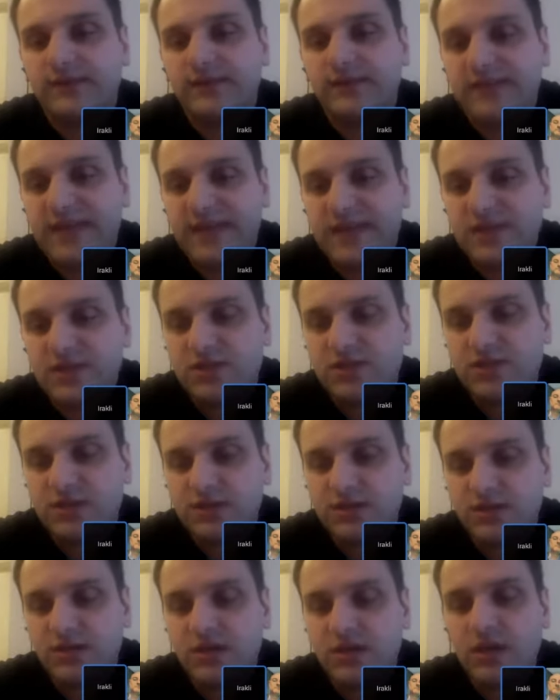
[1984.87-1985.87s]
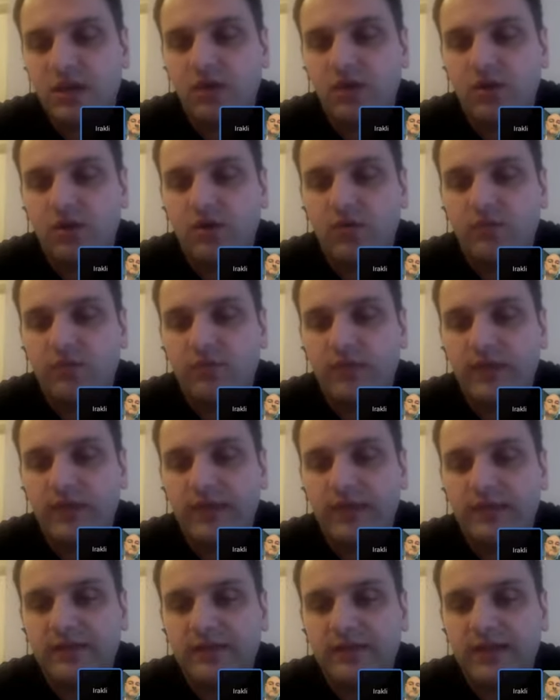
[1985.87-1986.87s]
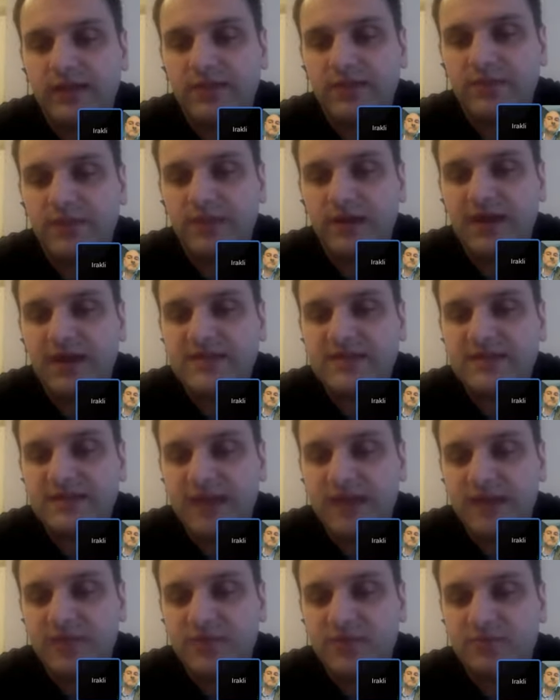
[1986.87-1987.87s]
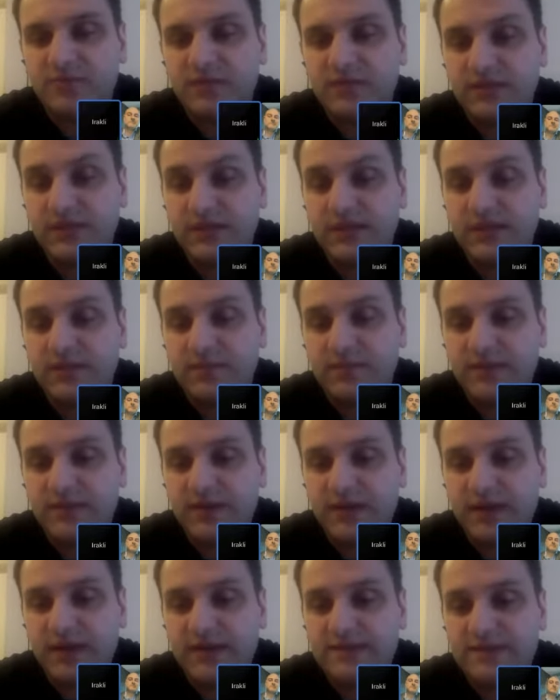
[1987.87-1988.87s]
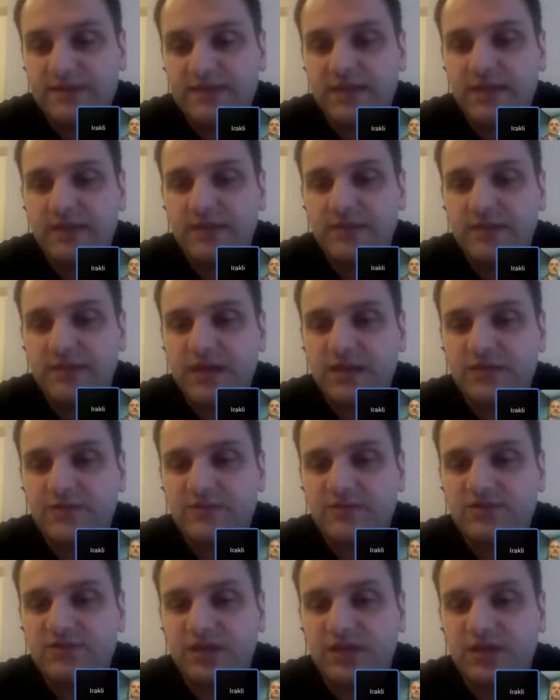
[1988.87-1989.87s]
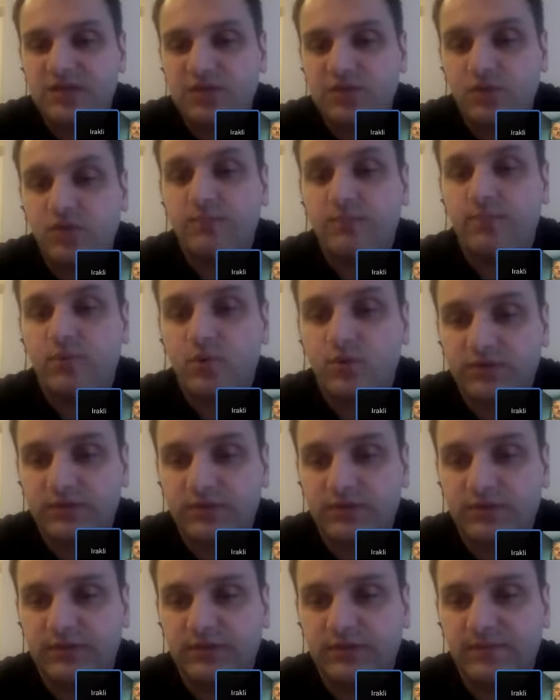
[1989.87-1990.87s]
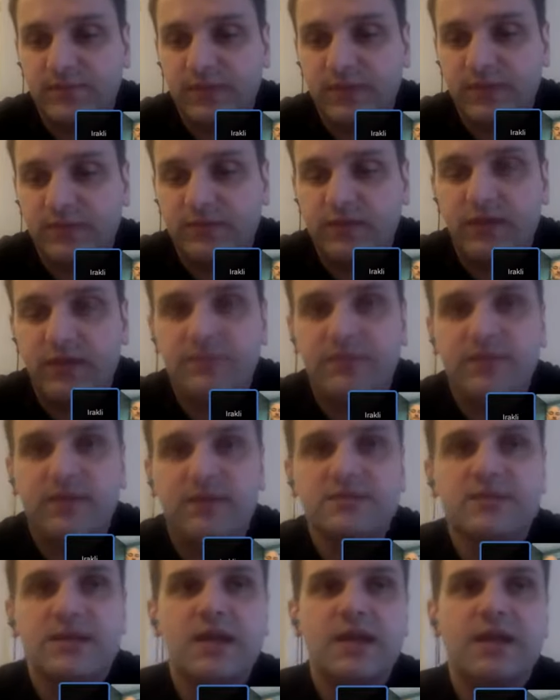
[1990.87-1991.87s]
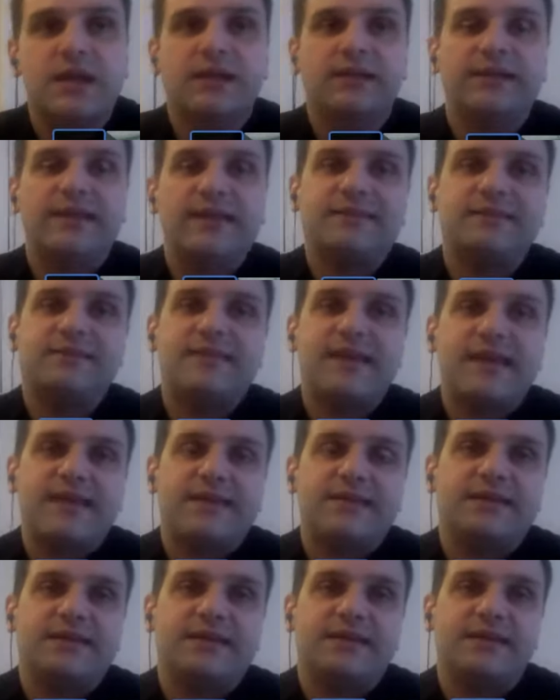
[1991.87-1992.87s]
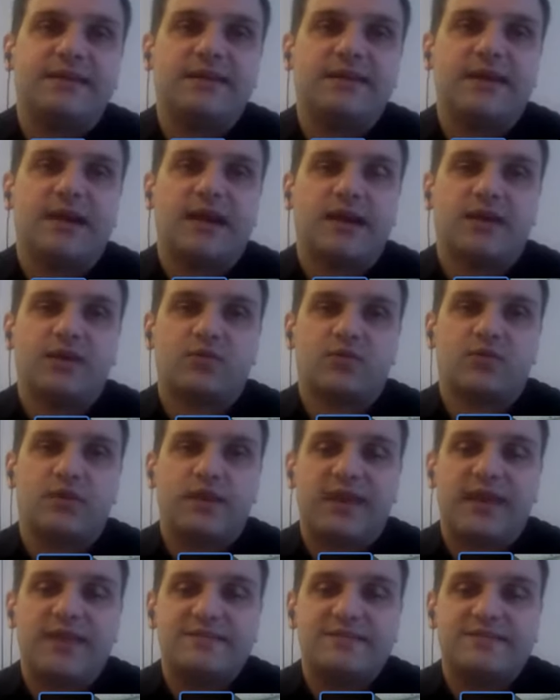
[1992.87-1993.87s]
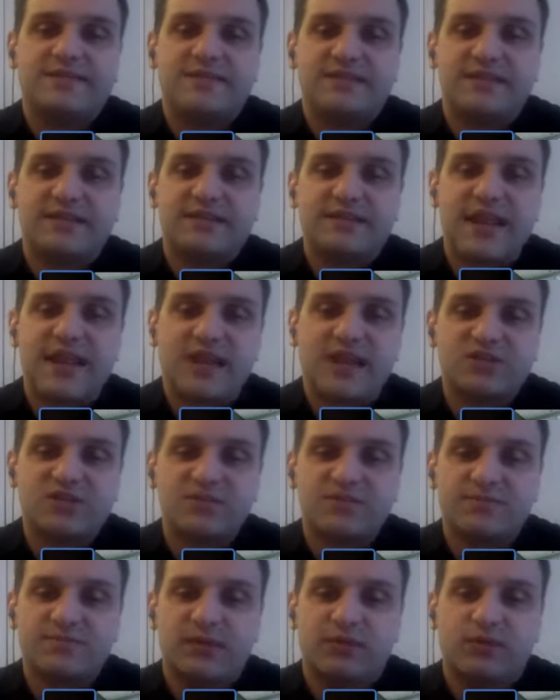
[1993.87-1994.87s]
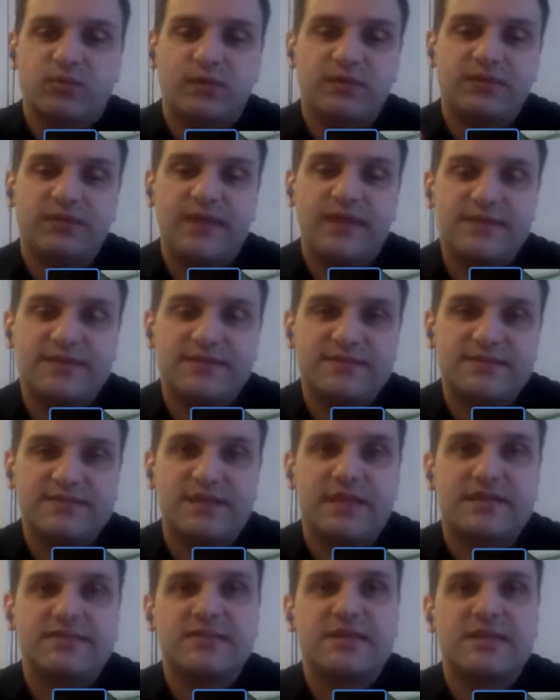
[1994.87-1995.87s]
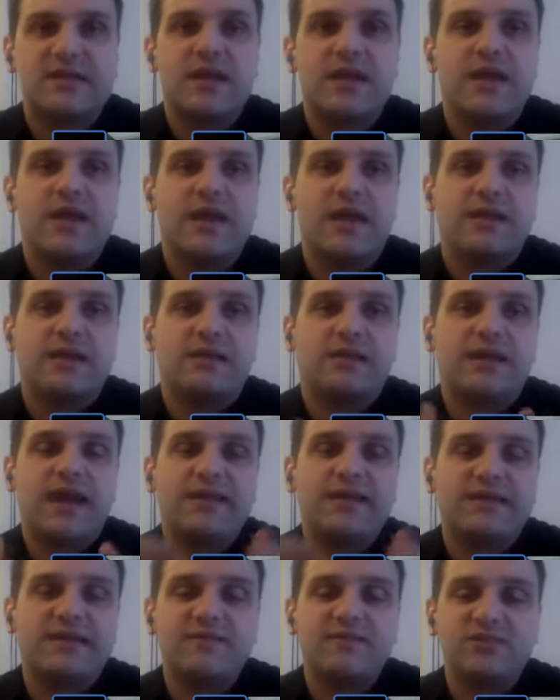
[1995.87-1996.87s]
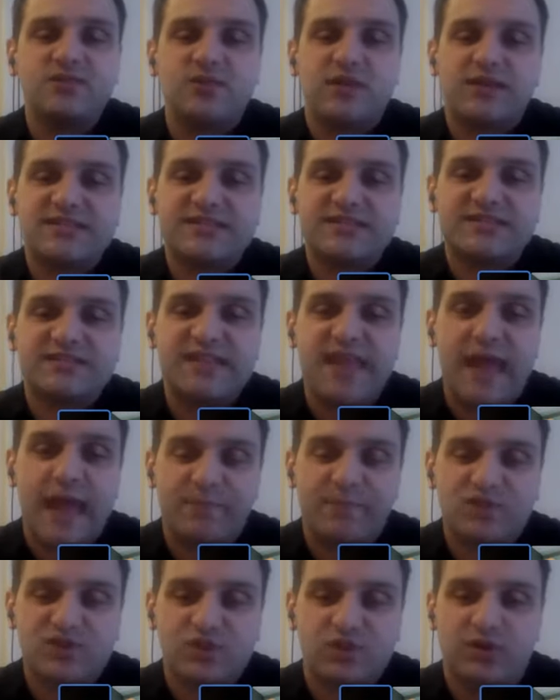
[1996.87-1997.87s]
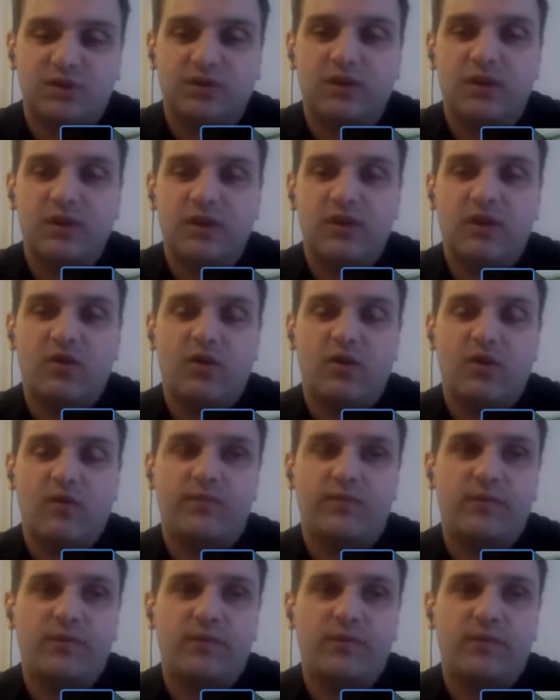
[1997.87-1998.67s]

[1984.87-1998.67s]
nature of linked APIs and hypermedia APIs becomes so important, right? Because linked data creates these connections between data sets and kind of gives you a snapshot of